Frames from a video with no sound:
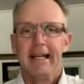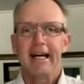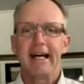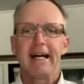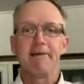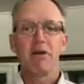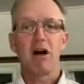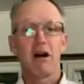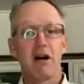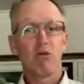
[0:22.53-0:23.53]
I
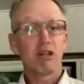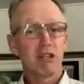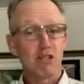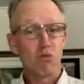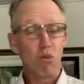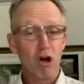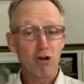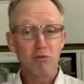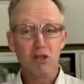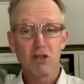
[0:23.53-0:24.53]
want to just
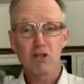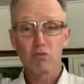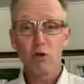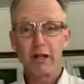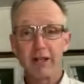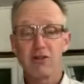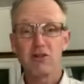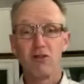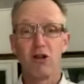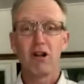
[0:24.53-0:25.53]
welcome you this morning
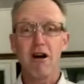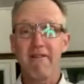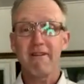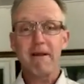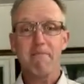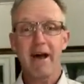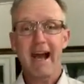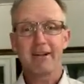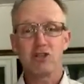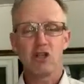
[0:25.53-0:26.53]
to Life
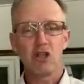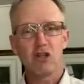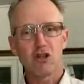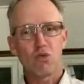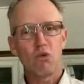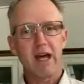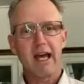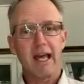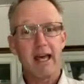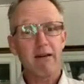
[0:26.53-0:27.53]
Impact Church,
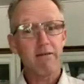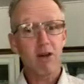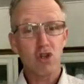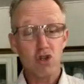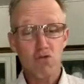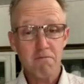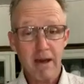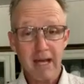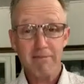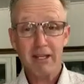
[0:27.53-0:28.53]
wherever you
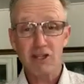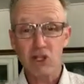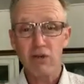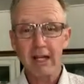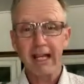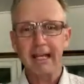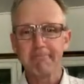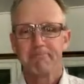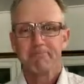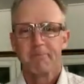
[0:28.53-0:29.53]
may be tuning
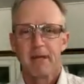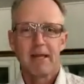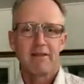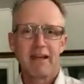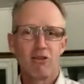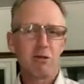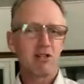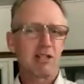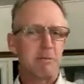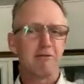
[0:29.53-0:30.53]
in. There'll be
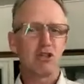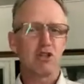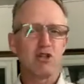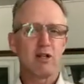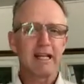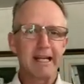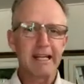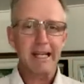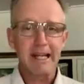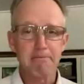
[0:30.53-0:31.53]
some of us
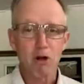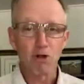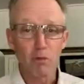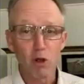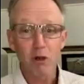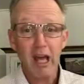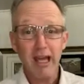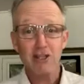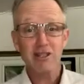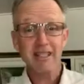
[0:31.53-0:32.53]
tuning in multiple
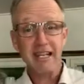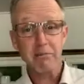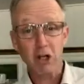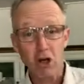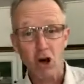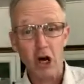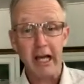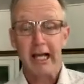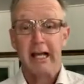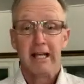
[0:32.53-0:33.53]
locations in
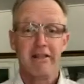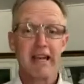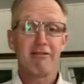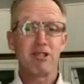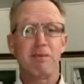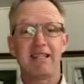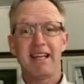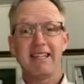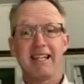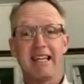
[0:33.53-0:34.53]
Mackay. There is
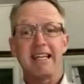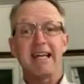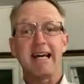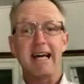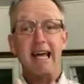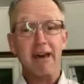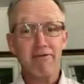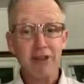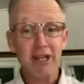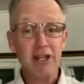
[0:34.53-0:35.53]
potentially
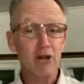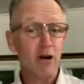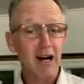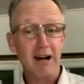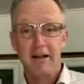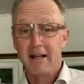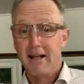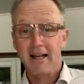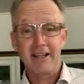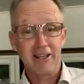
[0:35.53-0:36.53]
Anthony. You are,
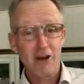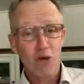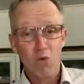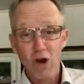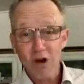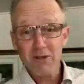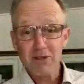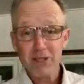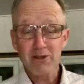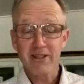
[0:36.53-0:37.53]
welcome
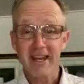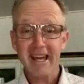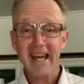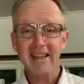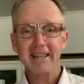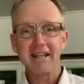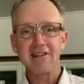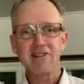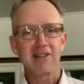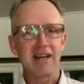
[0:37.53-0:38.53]
to you today,
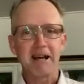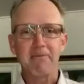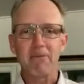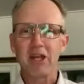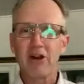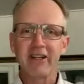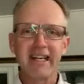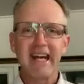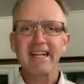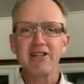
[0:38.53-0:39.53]
Anthony.
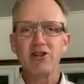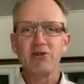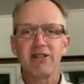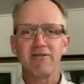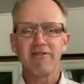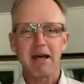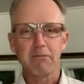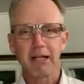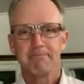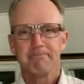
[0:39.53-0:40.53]
G'day to you and your
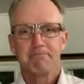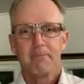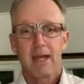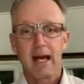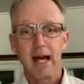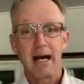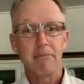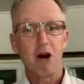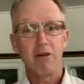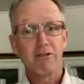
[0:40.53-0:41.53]
family
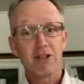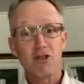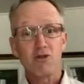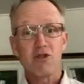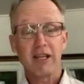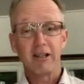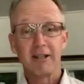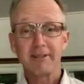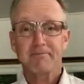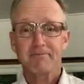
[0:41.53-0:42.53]
over in New
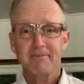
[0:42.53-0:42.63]
Zealand.